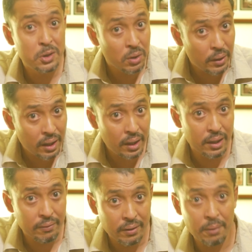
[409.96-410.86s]
jointly
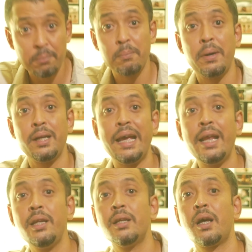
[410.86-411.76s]
developed by the
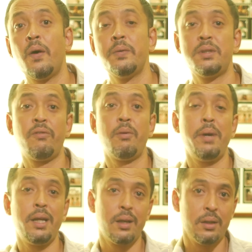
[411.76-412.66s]
Indian Council for
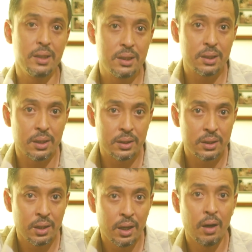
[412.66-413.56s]
Medical
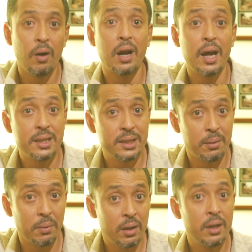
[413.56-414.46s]
Research, or
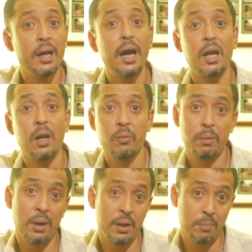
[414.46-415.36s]
ICMR, along
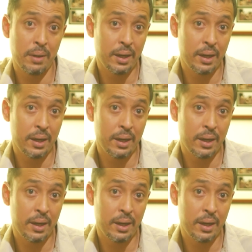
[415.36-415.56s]
with Bharat